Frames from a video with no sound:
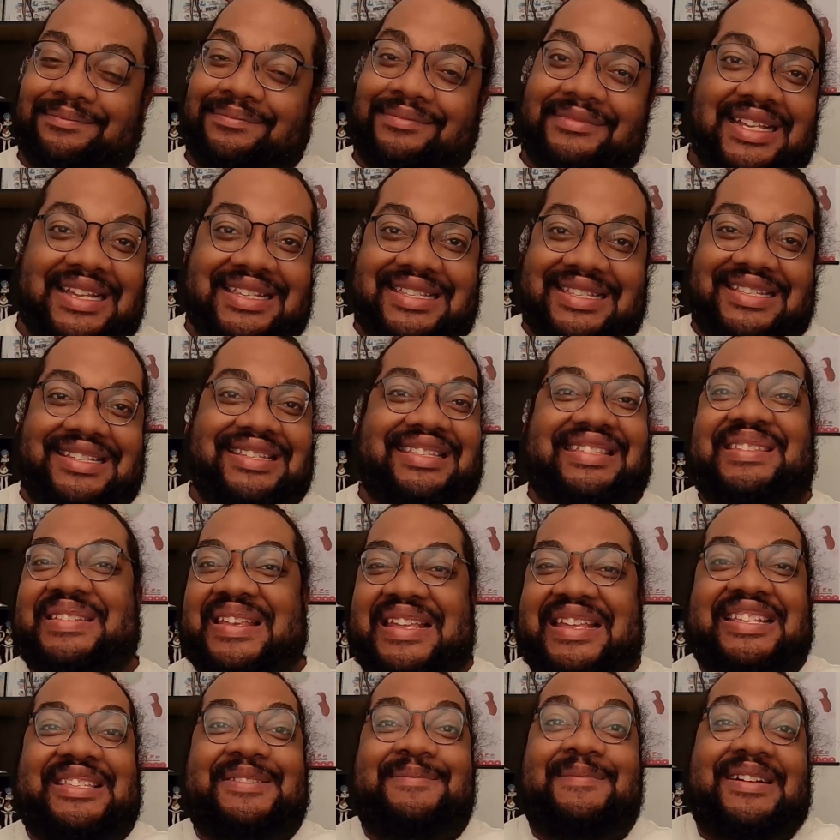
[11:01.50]
That's just
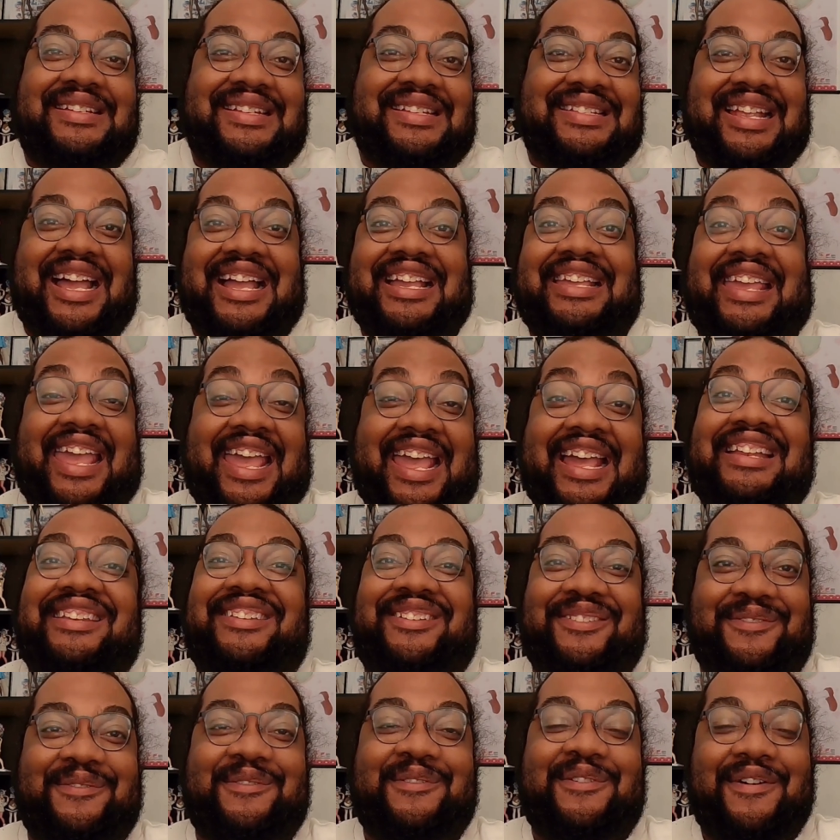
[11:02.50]
as much as I can do
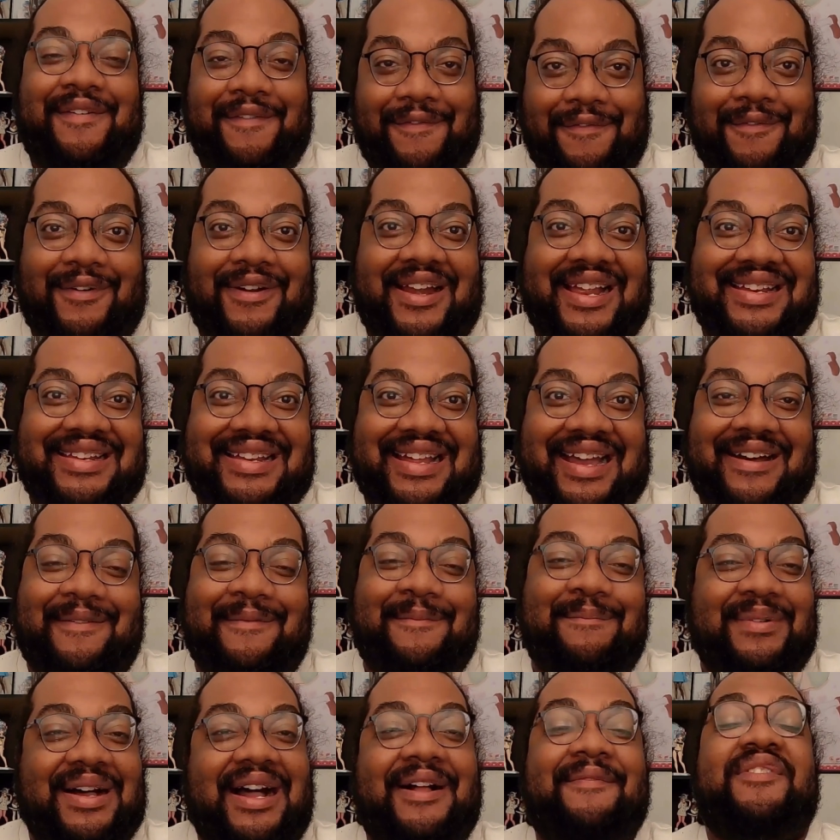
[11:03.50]
for right now.
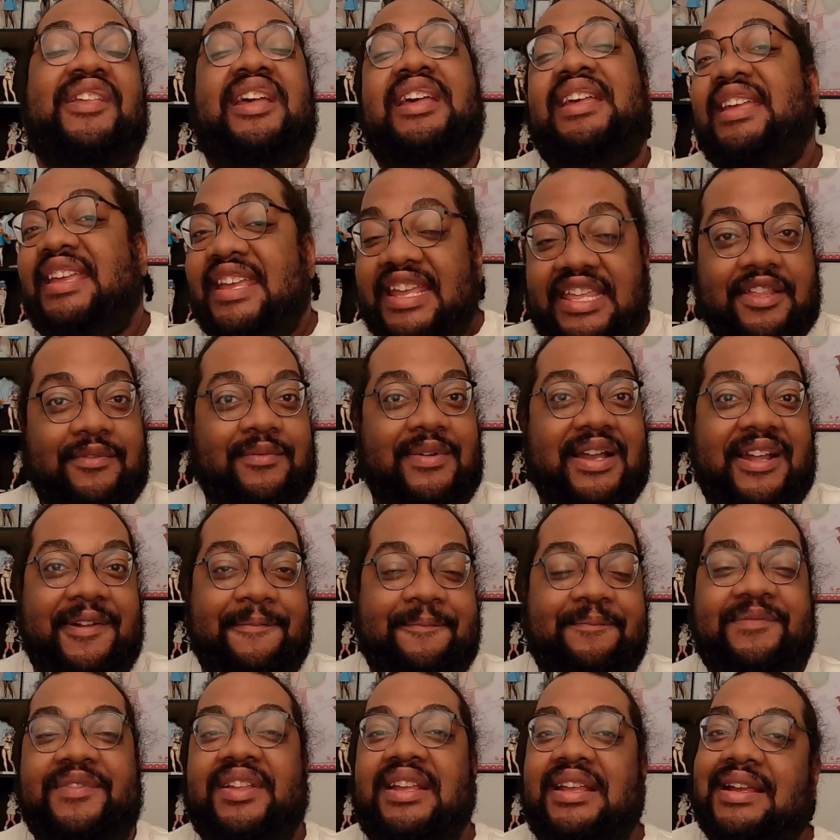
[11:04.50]
But either way,
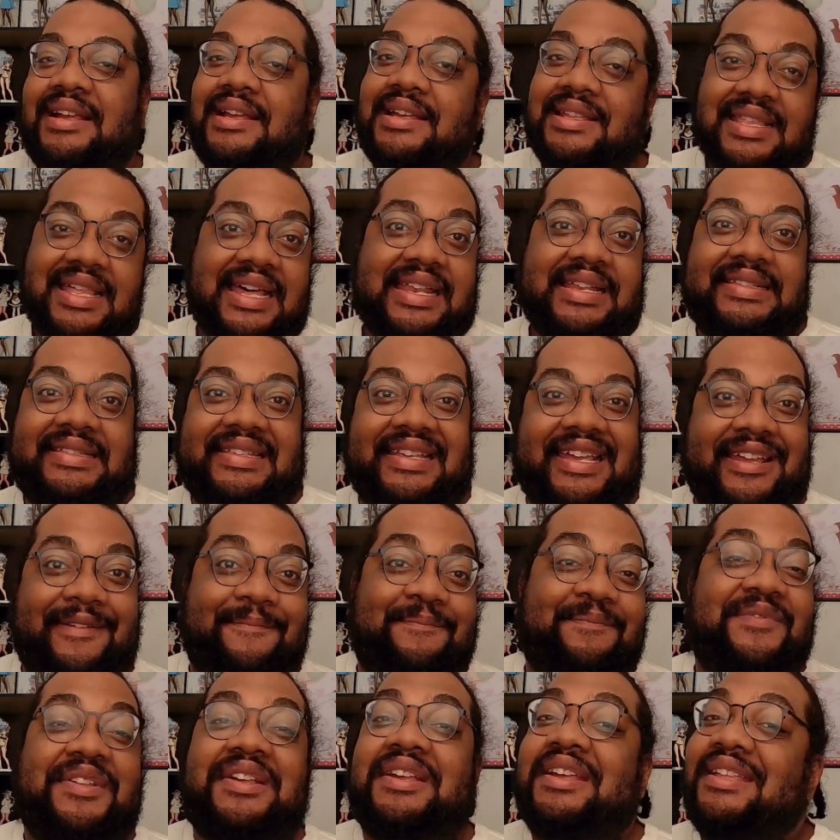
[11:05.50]
that is it.
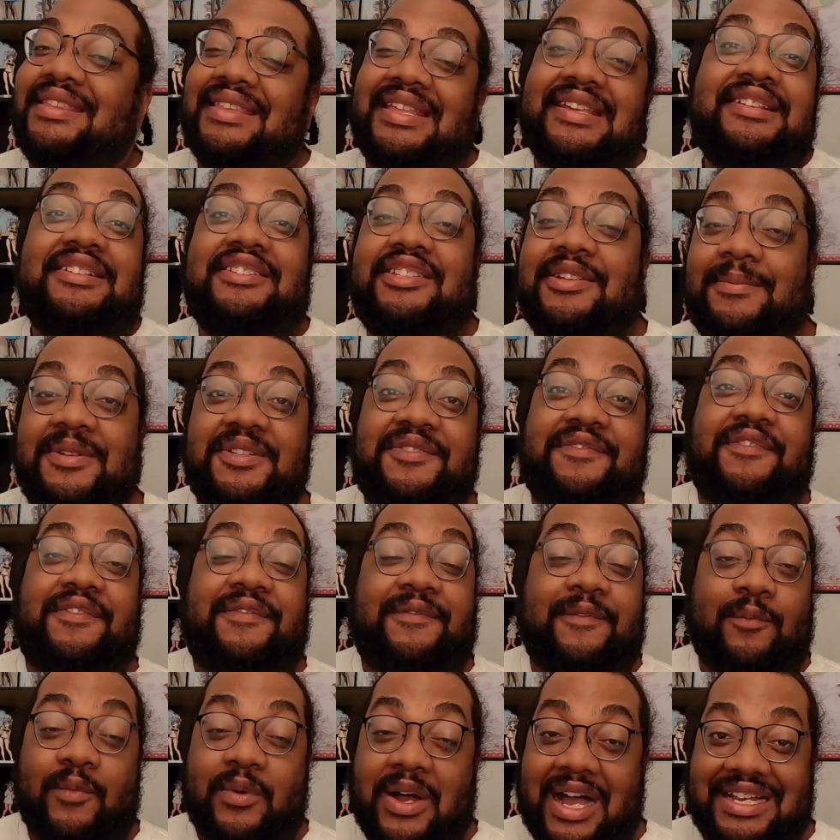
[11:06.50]
Thank you so much for
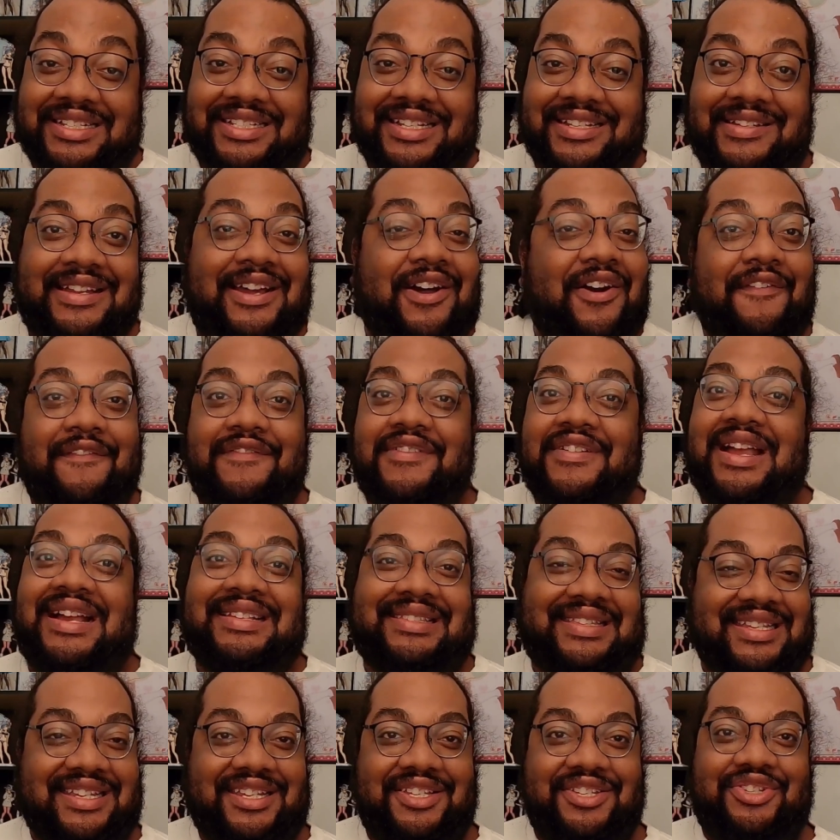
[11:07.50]
watching. Hope you guys
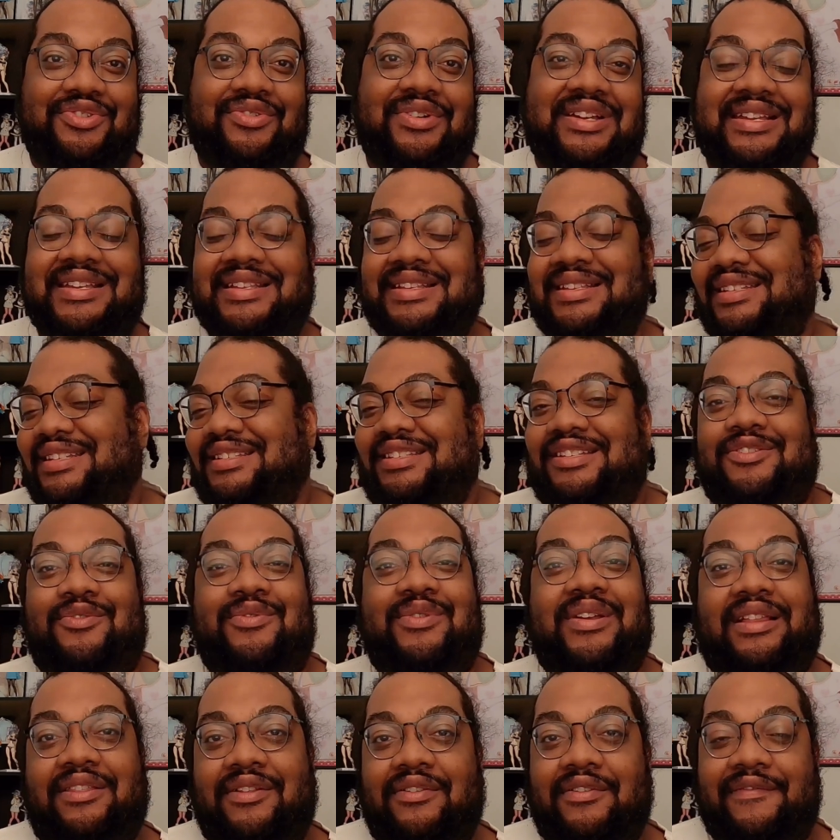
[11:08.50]
did enjoy it. Just a
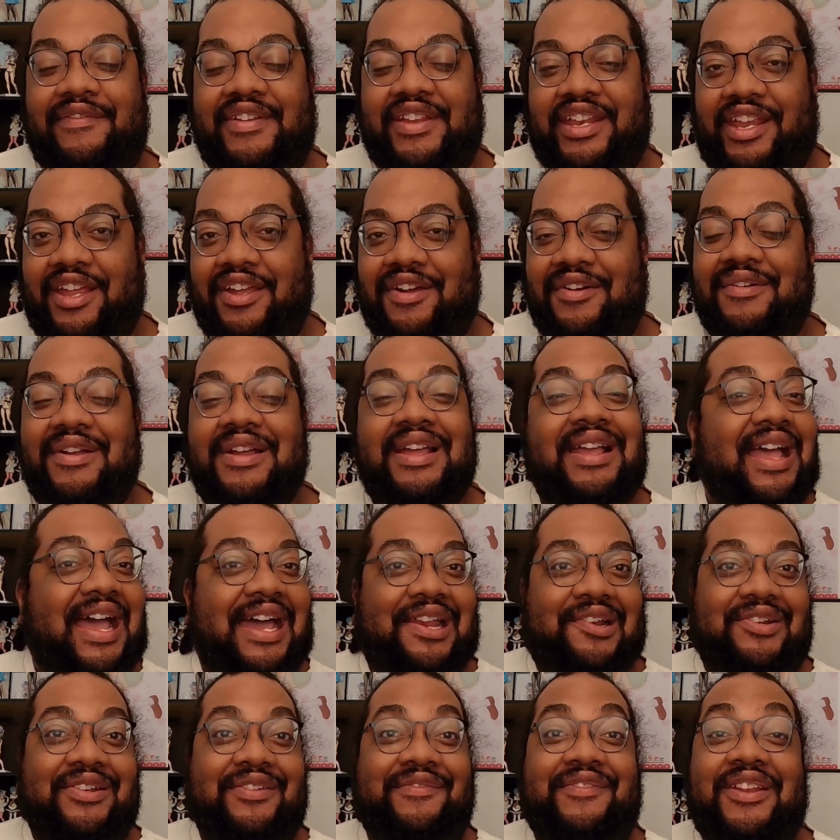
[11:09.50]
quick little video. I
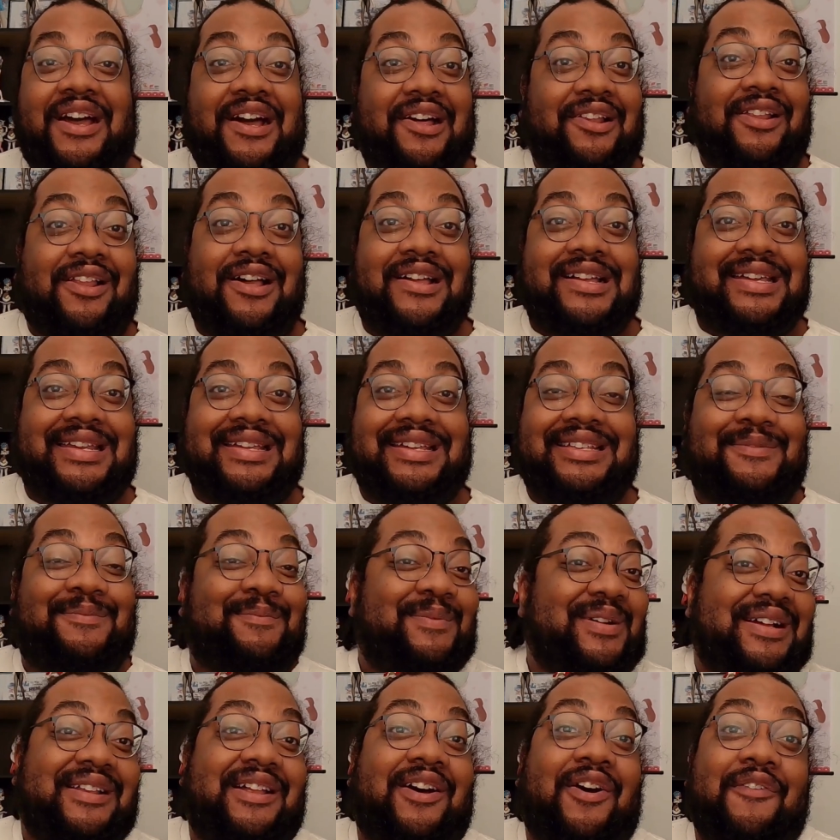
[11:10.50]
don't even know how long it is,
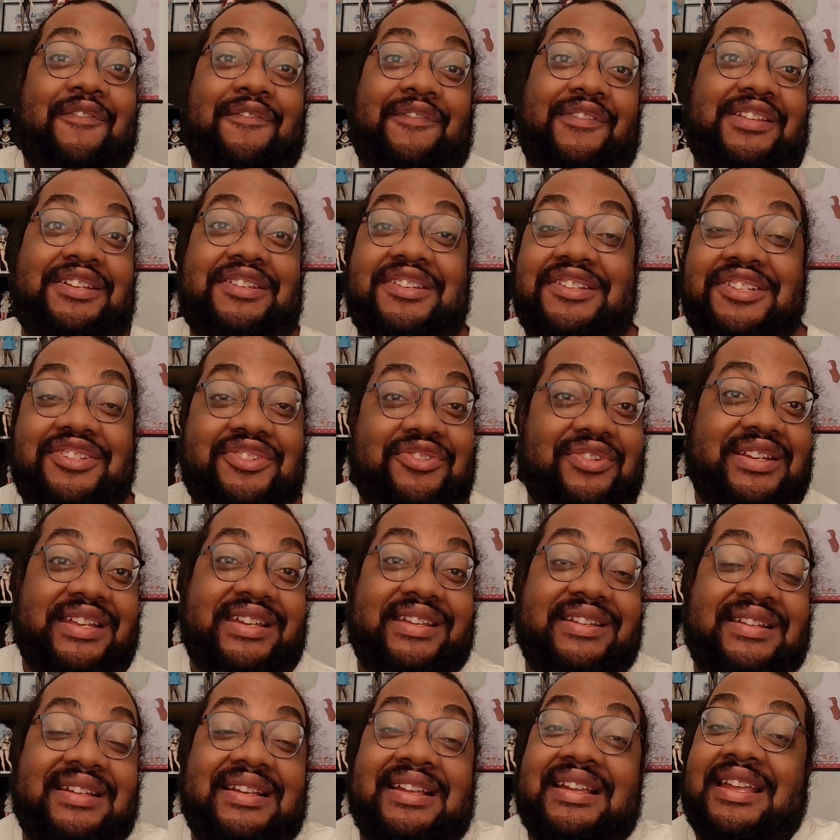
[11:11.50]
but hopefully you enjoyed
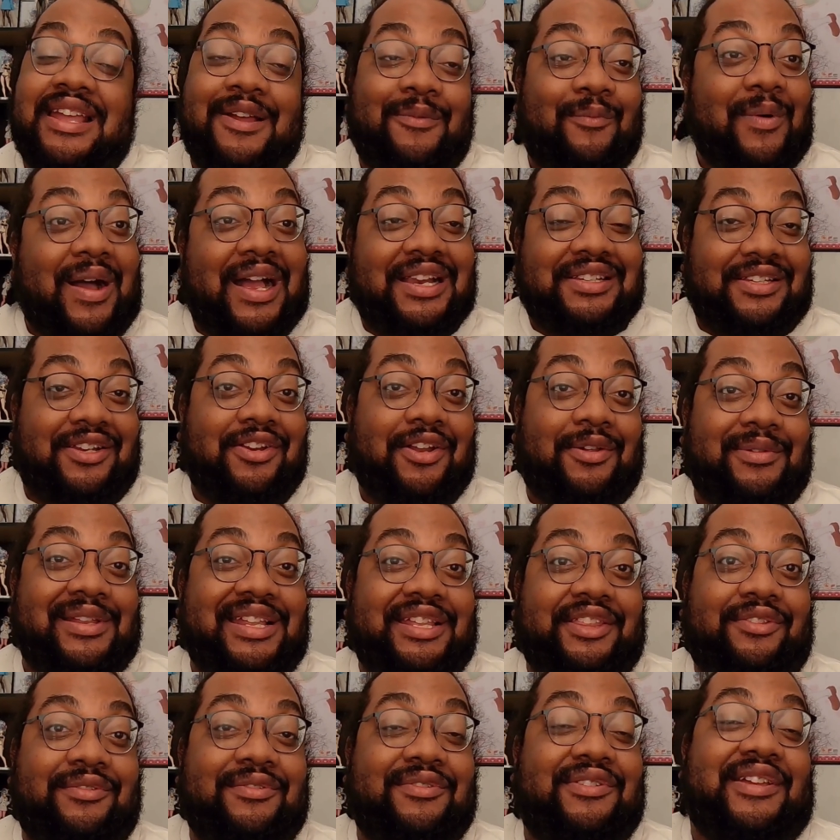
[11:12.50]
it and watched it all the way
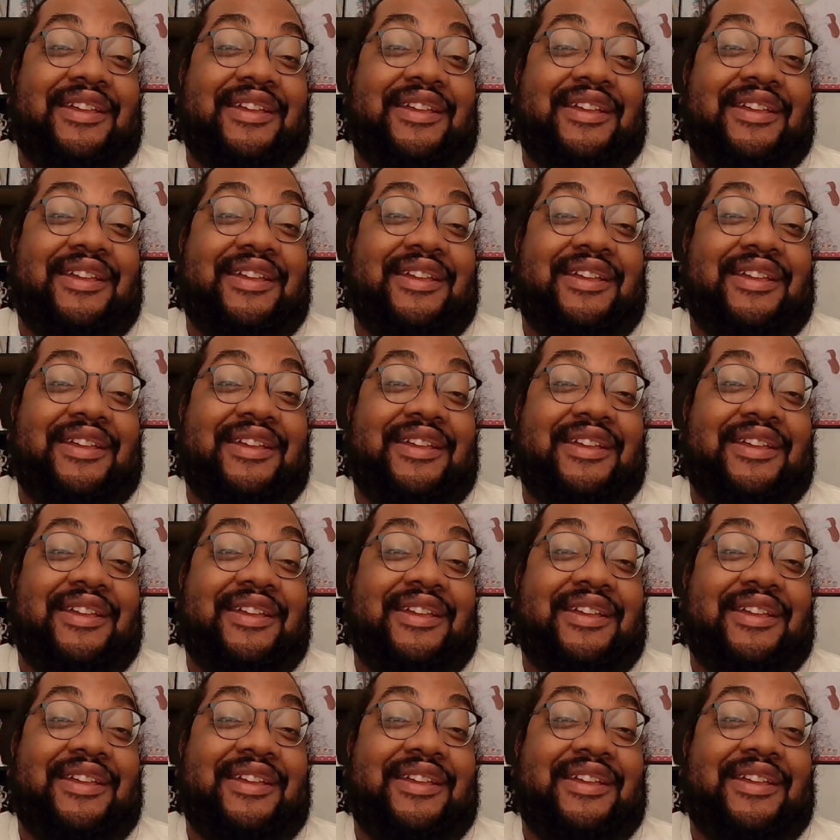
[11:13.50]
through.